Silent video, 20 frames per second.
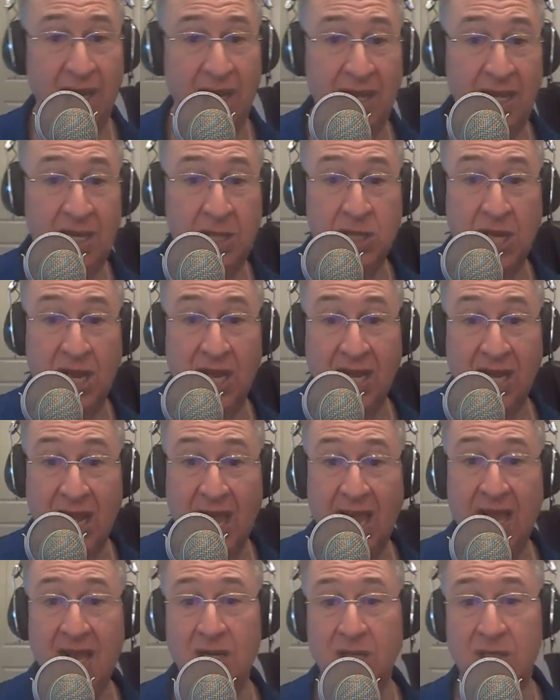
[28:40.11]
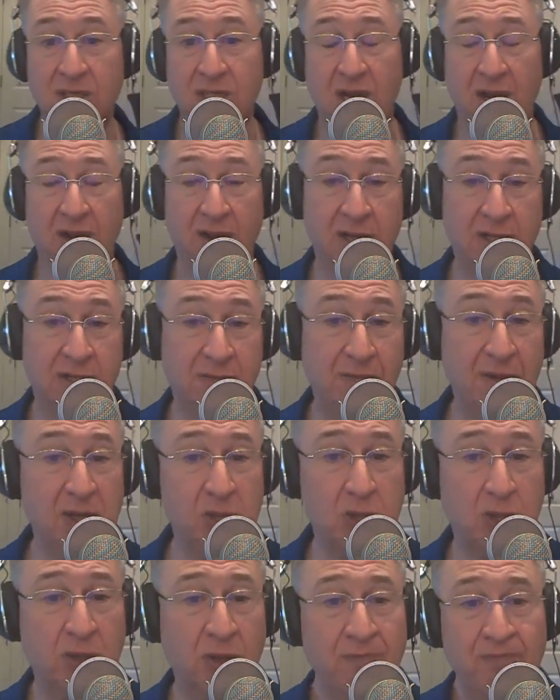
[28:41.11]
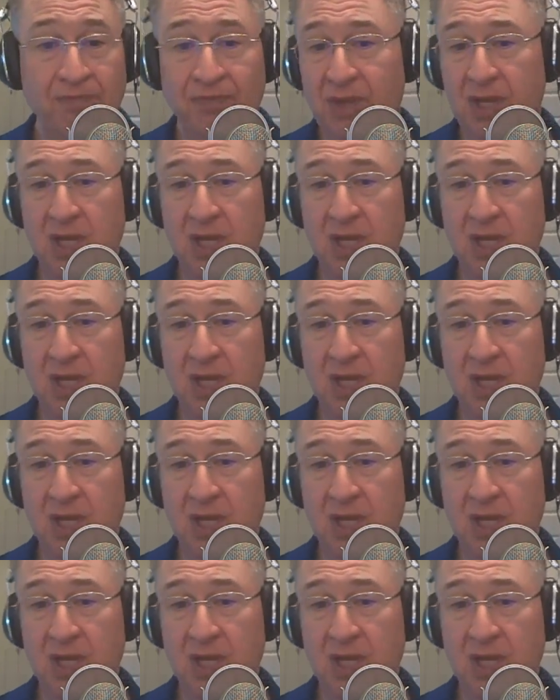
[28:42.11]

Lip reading: E.J. Gaines, Terrence Mitchell.